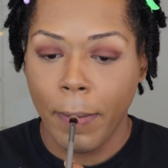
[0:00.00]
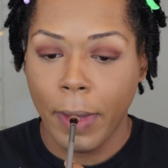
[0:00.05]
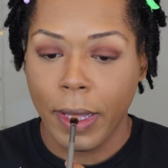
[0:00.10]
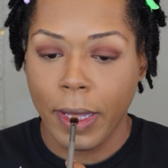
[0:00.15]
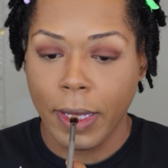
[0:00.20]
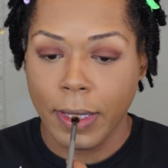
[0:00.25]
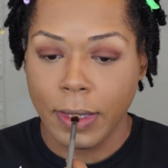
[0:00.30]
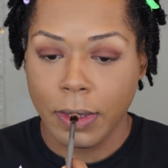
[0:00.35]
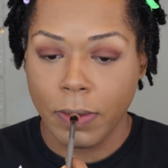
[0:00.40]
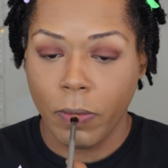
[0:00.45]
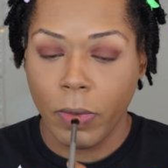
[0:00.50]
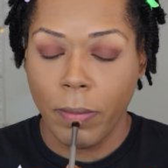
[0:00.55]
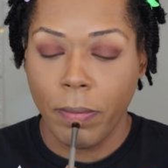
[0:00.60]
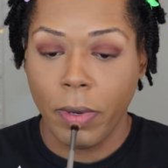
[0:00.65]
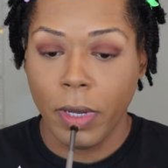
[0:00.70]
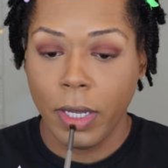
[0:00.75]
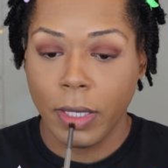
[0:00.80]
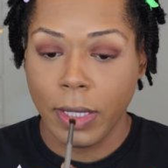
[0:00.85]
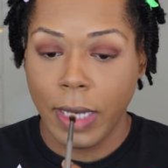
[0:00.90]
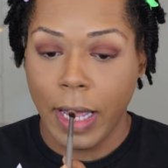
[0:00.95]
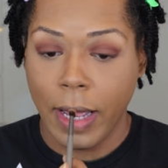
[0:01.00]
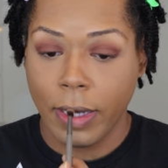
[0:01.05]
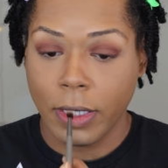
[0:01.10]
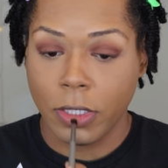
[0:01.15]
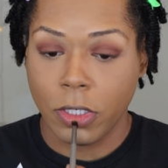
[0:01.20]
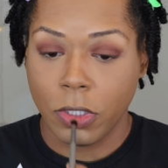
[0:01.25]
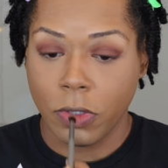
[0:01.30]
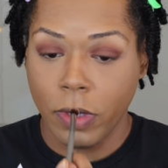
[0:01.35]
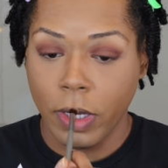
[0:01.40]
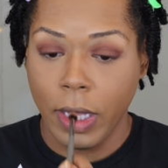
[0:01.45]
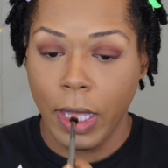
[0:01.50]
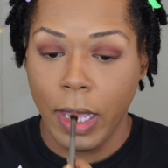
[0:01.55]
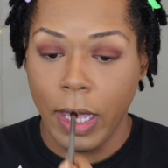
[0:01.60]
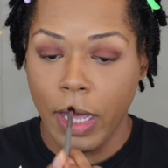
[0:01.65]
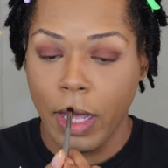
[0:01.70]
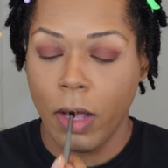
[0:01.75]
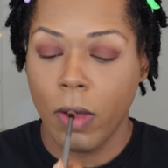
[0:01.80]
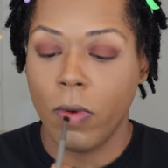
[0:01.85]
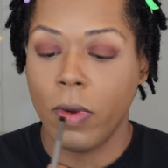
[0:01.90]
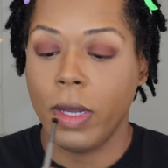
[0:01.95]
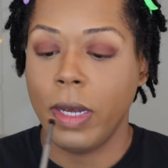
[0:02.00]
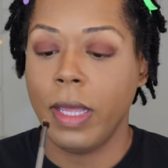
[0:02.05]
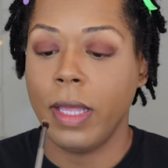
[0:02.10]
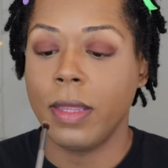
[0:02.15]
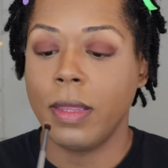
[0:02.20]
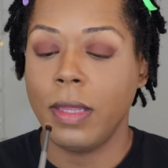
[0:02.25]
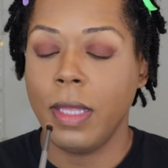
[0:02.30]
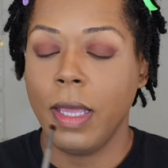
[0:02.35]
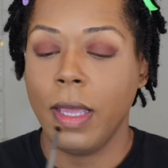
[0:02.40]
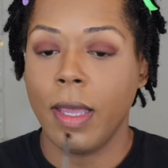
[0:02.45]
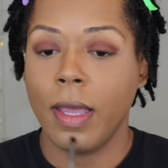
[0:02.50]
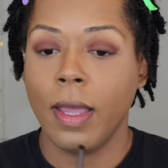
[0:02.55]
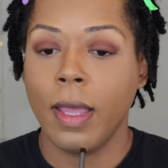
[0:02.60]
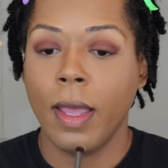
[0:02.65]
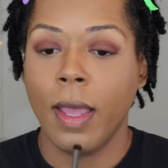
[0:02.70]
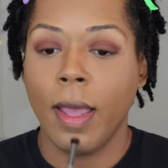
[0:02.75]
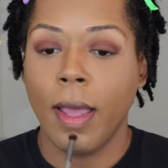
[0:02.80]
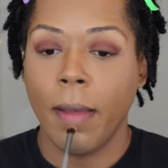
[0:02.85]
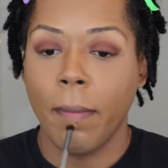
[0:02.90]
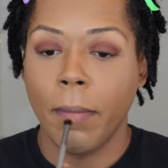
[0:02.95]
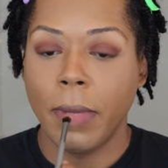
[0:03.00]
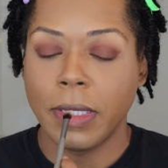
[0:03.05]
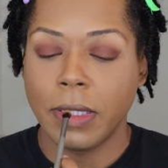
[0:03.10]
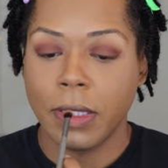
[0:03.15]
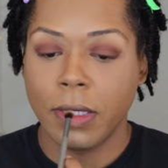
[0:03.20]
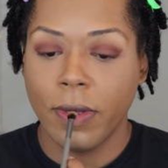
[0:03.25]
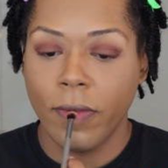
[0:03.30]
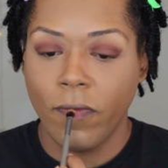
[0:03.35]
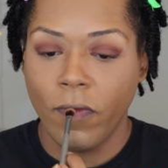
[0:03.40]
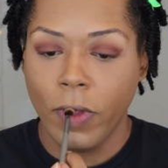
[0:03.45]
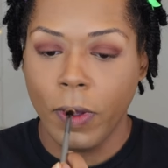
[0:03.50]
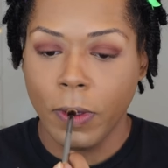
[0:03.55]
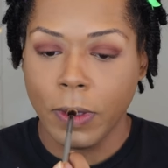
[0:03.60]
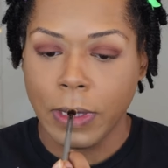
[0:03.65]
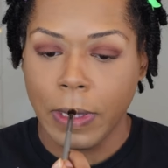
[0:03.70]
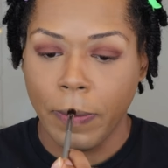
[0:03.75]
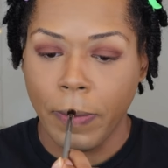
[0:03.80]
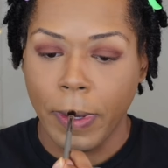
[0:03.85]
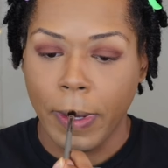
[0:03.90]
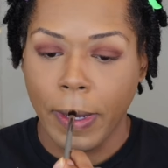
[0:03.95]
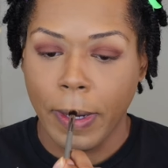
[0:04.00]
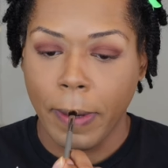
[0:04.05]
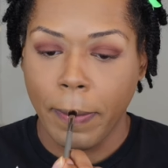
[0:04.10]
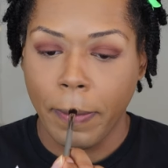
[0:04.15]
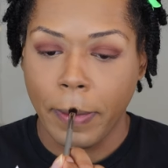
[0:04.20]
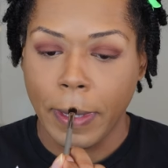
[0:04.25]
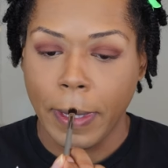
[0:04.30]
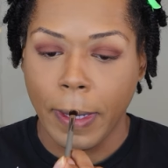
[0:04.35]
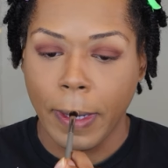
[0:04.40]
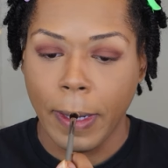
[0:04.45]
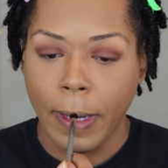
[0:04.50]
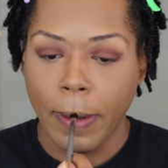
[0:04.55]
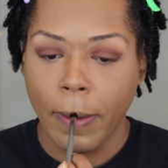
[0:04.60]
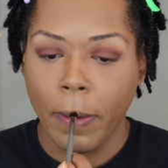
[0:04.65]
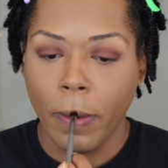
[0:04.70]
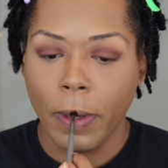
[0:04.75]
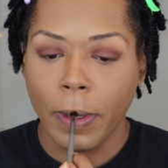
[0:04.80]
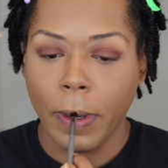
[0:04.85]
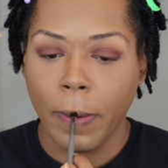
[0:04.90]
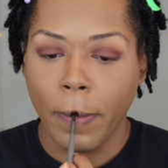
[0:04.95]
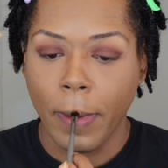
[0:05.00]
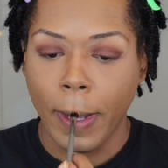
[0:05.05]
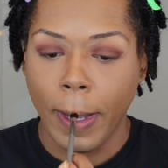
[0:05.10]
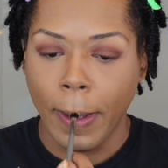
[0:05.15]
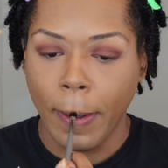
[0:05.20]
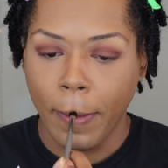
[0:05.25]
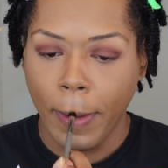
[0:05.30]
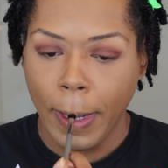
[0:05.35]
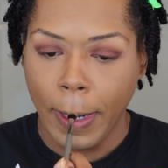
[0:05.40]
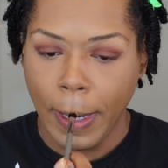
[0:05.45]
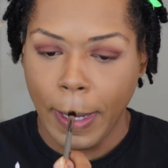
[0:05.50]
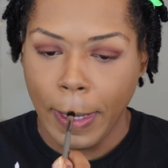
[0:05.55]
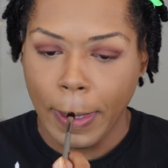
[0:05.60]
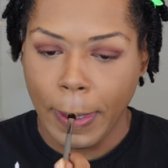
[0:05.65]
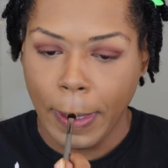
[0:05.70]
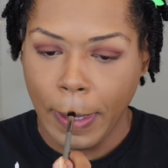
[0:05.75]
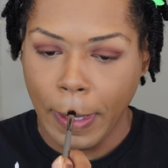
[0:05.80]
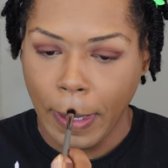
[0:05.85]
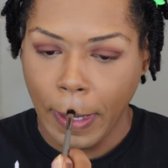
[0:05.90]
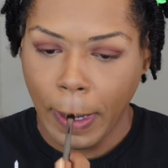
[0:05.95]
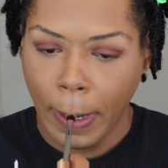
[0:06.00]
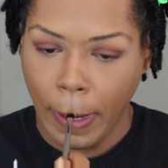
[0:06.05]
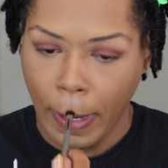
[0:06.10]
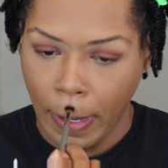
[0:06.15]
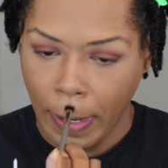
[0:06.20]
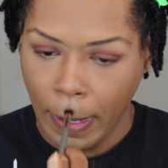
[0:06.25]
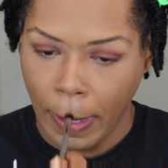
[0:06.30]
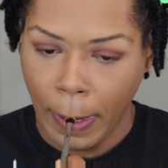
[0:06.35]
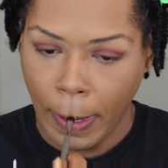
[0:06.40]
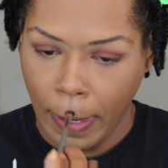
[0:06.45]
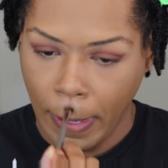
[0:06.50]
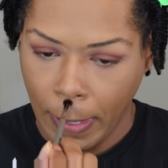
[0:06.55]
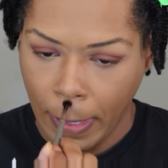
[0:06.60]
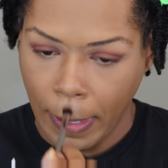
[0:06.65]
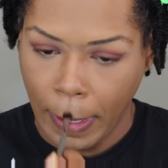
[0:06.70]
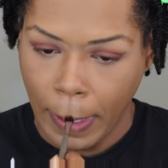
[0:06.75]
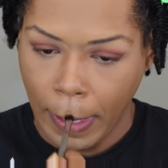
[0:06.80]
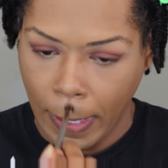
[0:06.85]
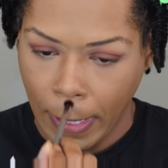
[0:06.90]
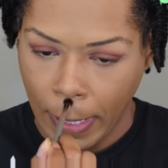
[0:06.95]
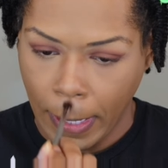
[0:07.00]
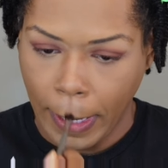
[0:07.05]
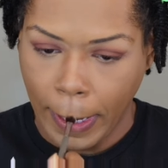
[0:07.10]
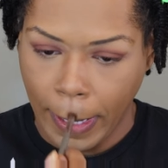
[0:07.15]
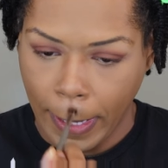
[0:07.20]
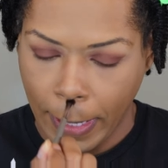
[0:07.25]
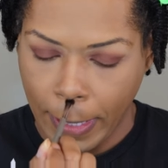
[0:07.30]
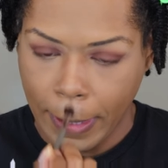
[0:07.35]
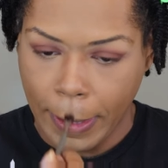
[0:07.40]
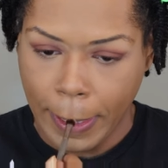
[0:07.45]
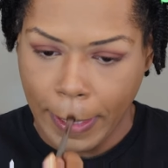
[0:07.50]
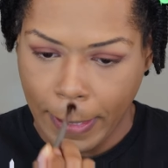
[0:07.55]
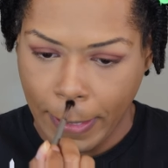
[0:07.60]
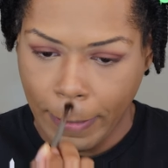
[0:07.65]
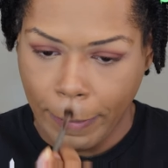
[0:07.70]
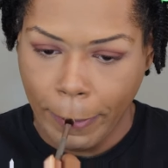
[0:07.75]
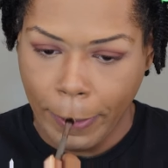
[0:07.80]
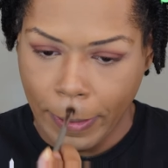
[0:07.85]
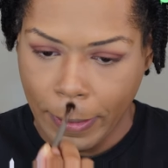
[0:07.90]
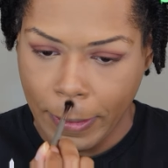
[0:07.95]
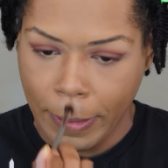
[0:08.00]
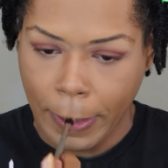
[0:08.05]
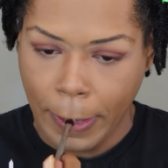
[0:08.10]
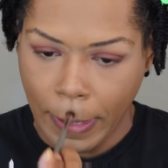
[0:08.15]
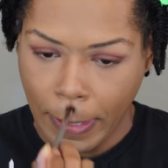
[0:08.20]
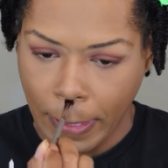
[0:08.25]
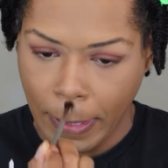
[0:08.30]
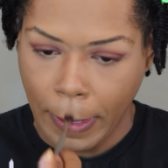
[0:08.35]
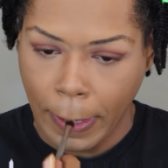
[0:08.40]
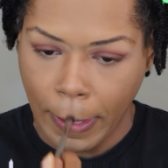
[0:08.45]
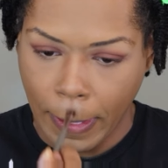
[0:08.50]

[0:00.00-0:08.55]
because we put that streak in going in thin, but to diffuse it, we're gonna turn it the wide way like this and diffuse it.